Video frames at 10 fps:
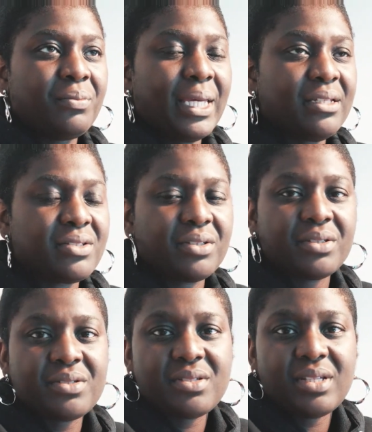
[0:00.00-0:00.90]

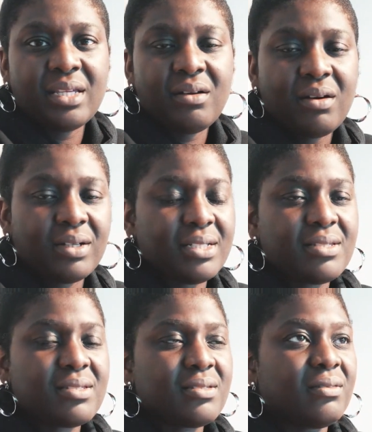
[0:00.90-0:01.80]
painters and
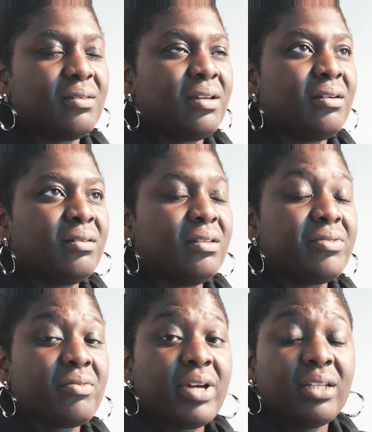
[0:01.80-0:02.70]
artists that are
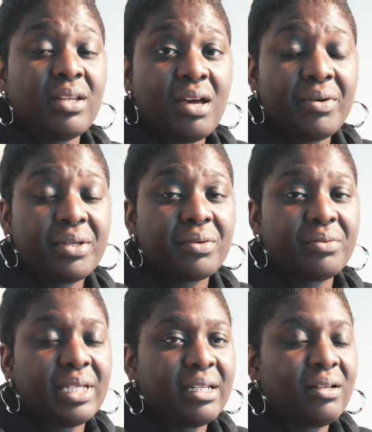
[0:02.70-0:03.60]
living right now and are
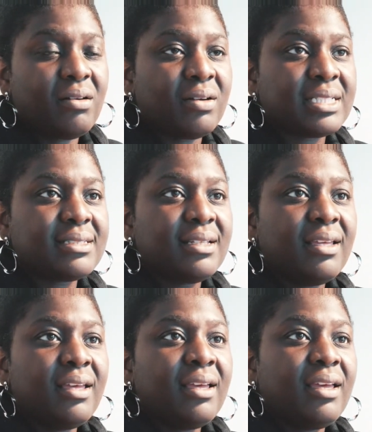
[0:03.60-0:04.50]
creating art,
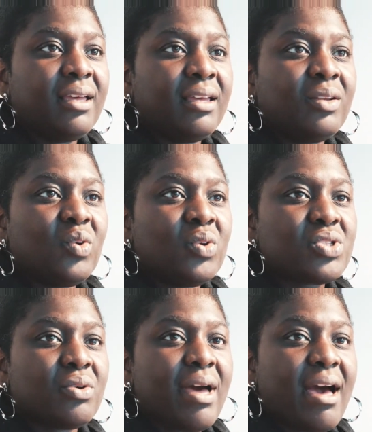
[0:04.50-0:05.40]
and
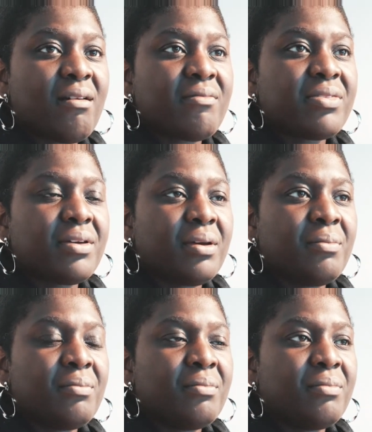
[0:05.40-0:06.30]
also have
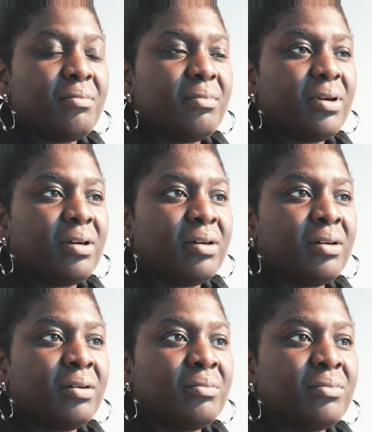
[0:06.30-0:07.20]
them
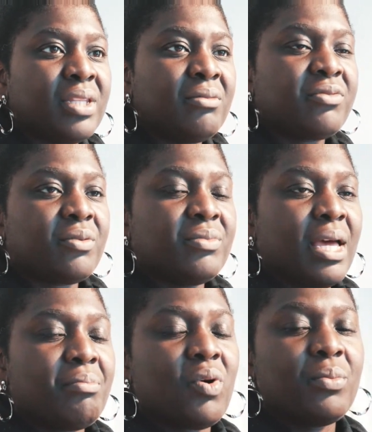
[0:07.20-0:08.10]
then from
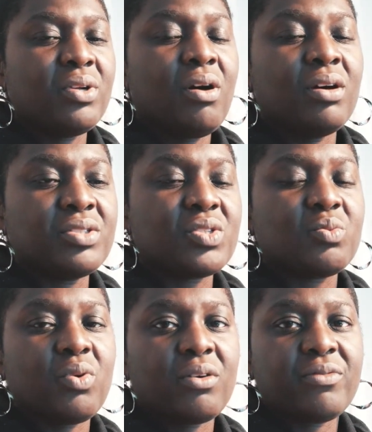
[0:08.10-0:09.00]
that moment on
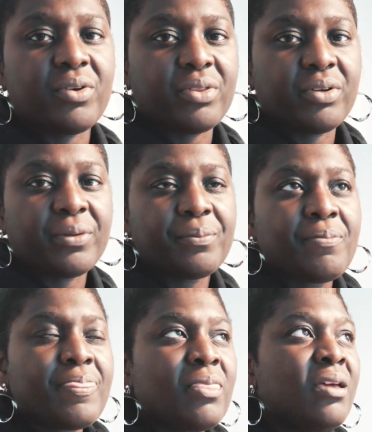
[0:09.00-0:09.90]
just work further.
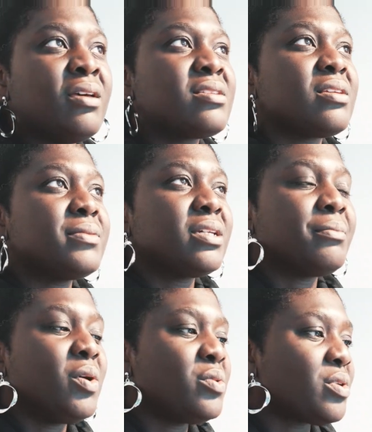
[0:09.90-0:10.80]
Something
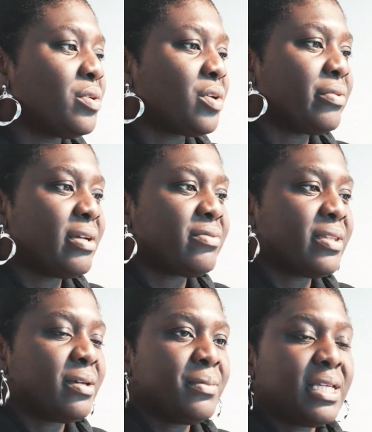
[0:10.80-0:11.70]
I'm also going to create for
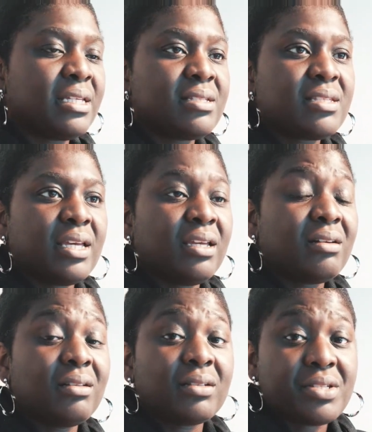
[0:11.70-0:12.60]
them is a
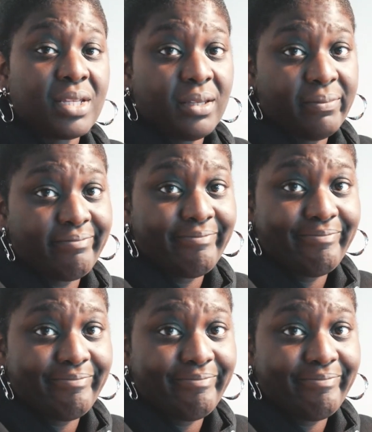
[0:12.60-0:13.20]
color scheme.